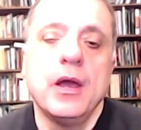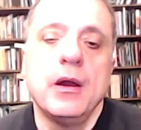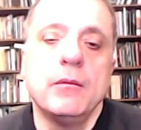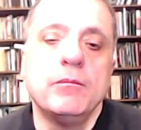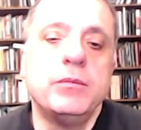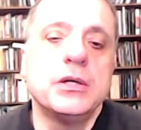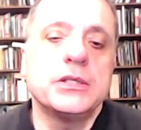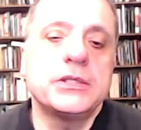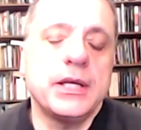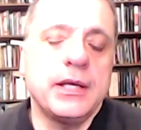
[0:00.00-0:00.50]

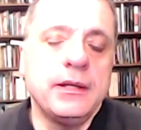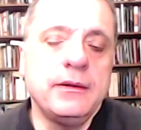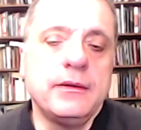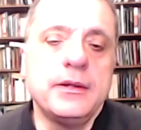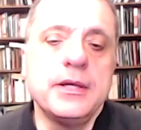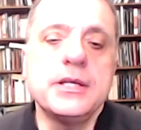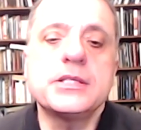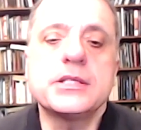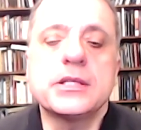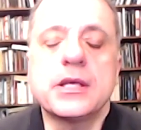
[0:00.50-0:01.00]
But in
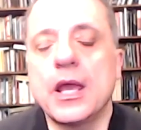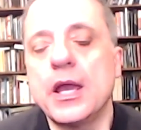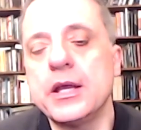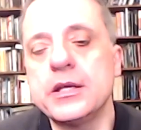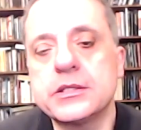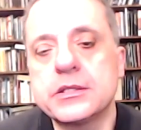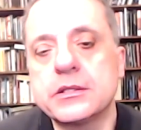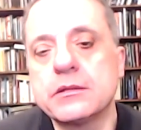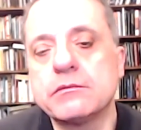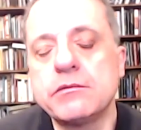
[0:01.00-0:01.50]
this
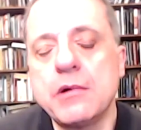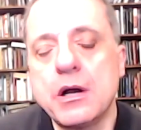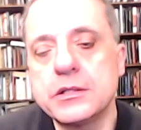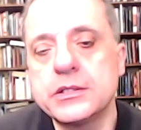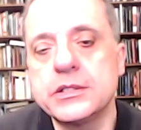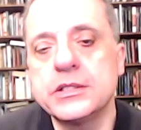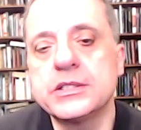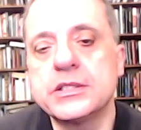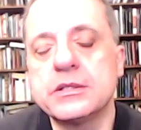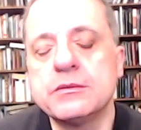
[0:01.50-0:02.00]
case, the
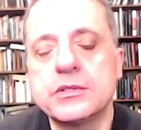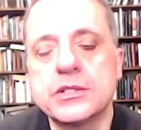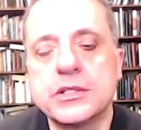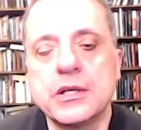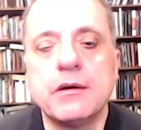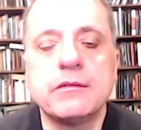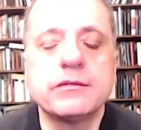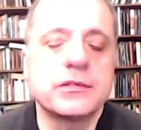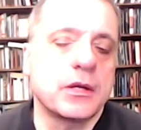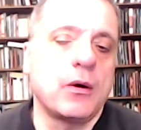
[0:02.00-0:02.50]
Russians
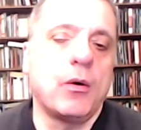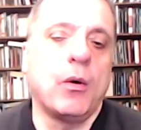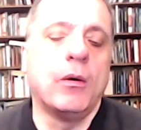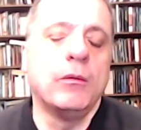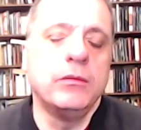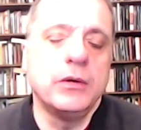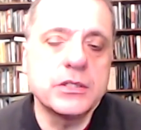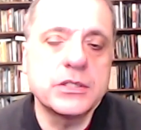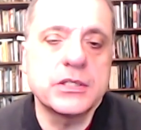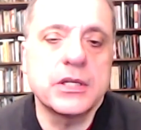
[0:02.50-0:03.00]
themselves
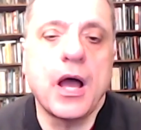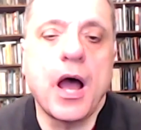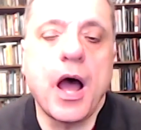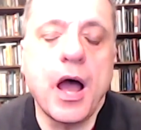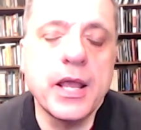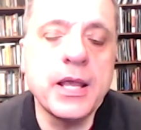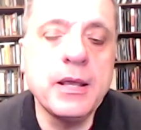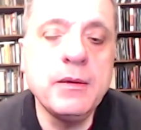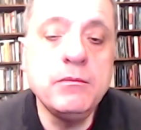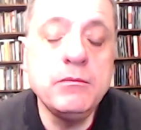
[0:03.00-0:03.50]
almost
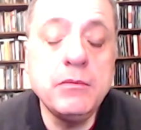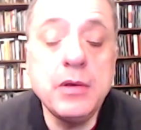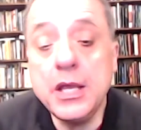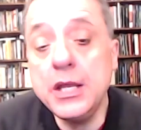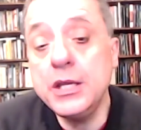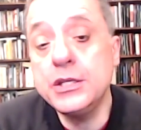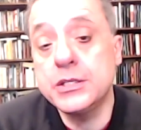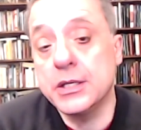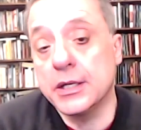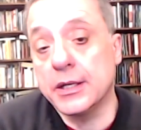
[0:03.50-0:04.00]

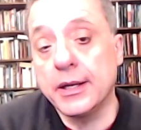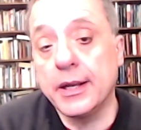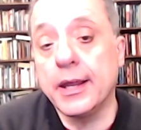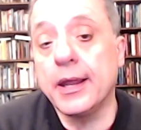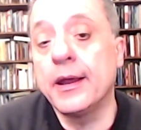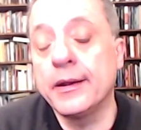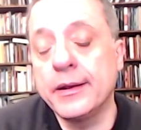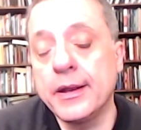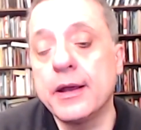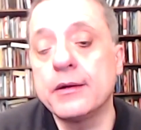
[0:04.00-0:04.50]
immediately
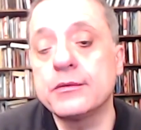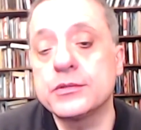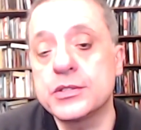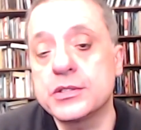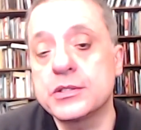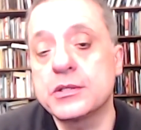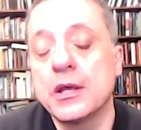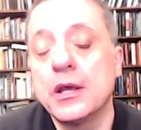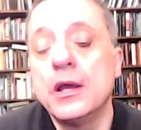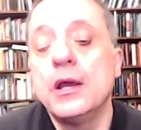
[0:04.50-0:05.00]

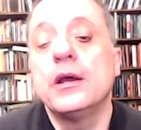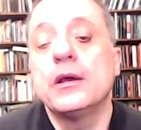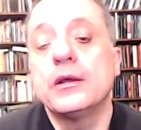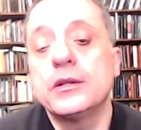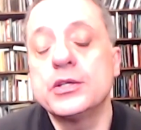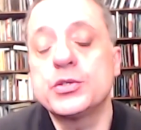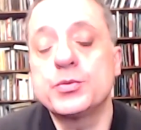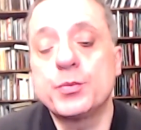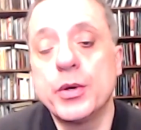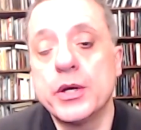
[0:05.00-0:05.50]
announced
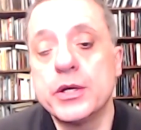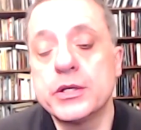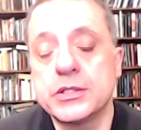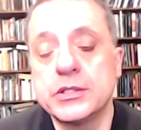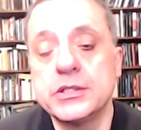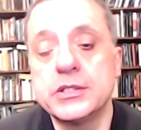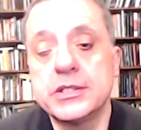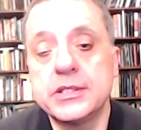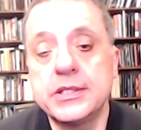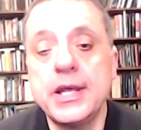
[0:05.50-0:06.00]
this
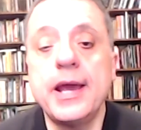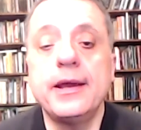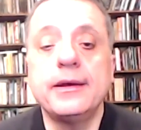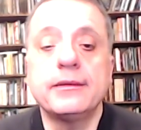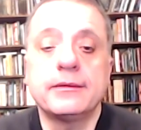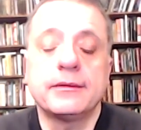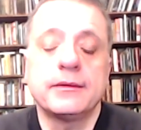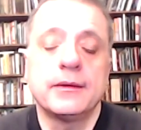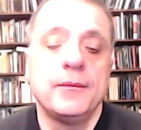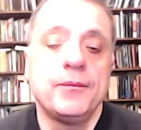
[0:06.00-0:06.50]
person's
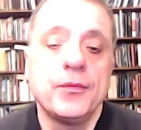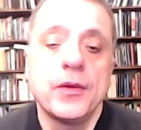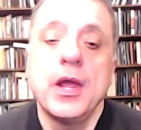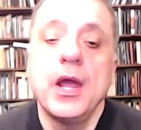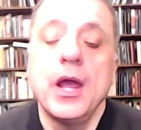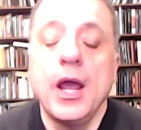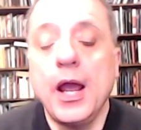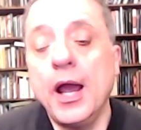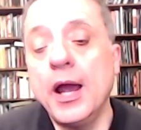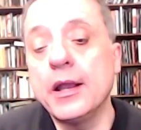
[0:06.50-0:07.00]
death.
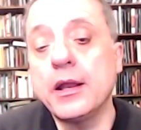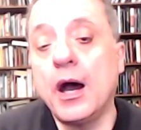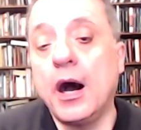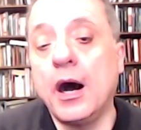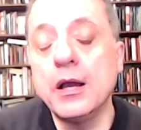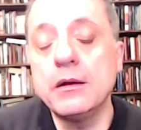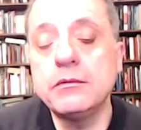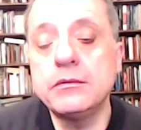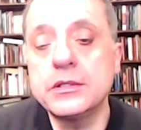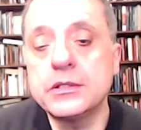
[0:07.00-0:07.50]
And
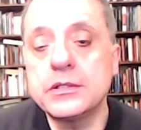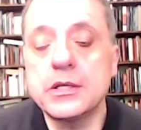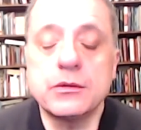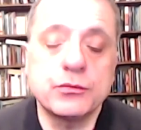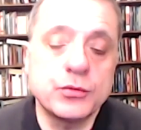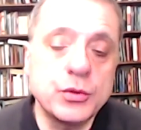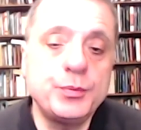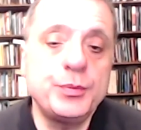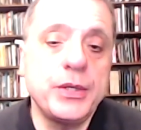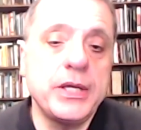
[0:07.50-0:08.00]
I would
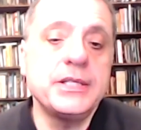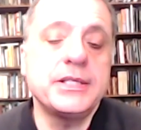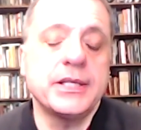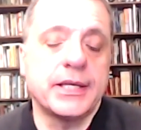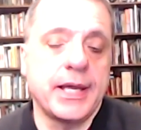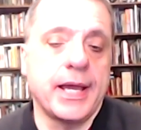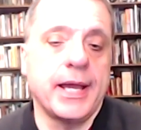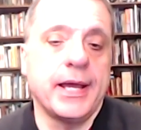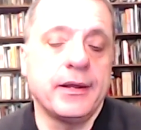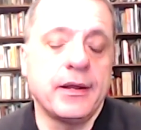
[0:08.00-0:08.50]
repeat
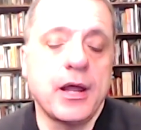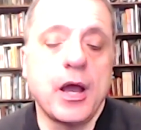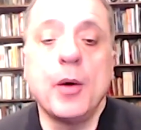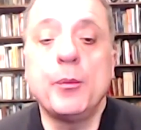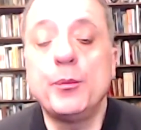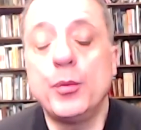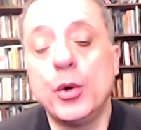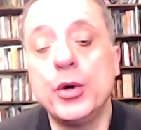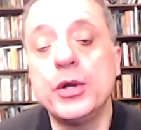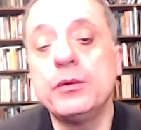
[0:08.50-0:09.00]
again a
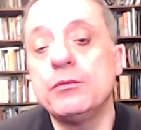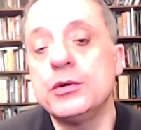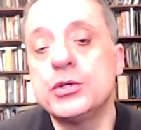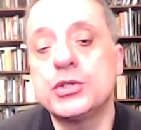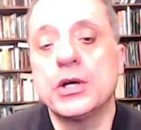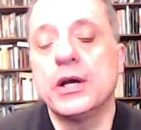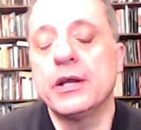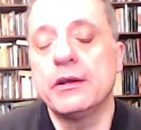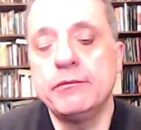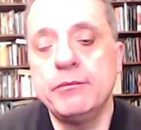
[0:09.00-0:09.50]
point which
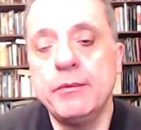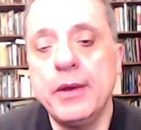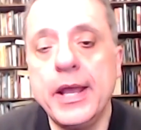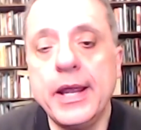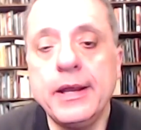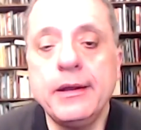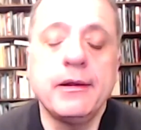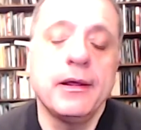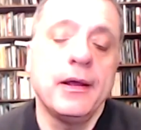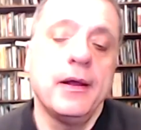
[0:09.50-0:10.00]
I have
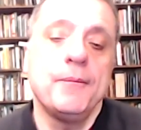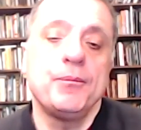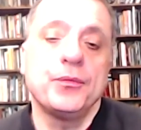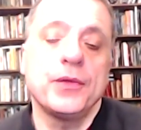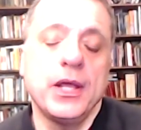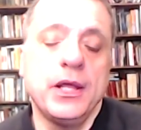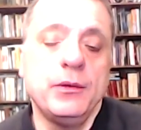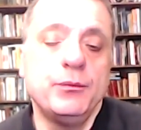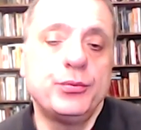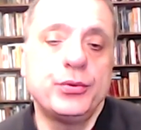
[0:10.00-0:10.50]
made
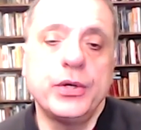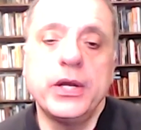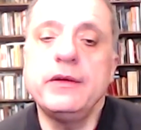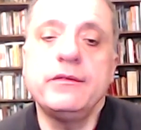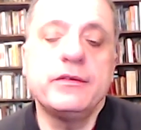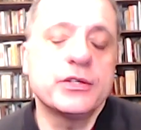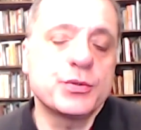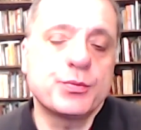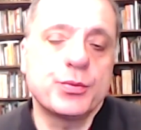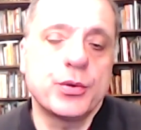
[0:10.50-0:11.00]
in
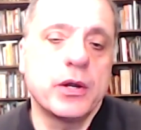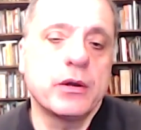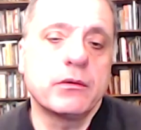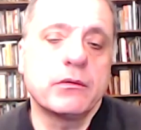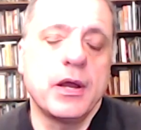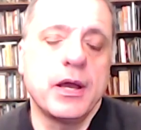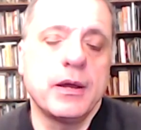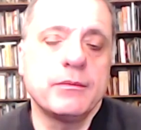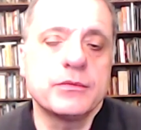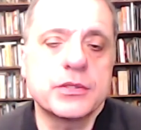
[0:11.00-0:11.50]
previous
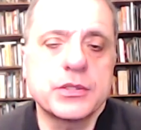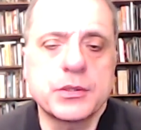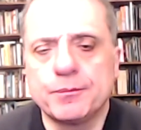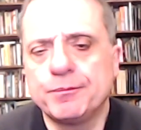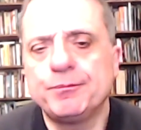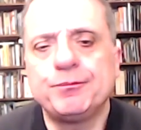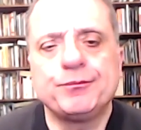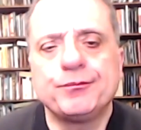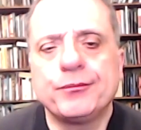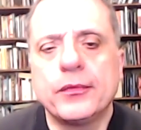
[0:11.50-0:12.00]
programs,
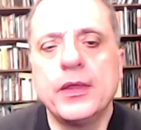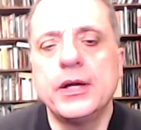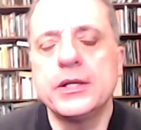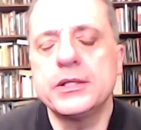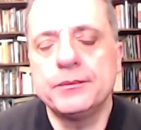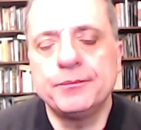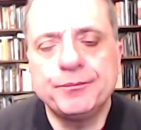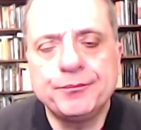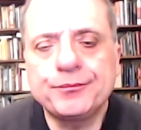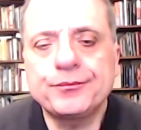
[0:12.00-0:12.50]
that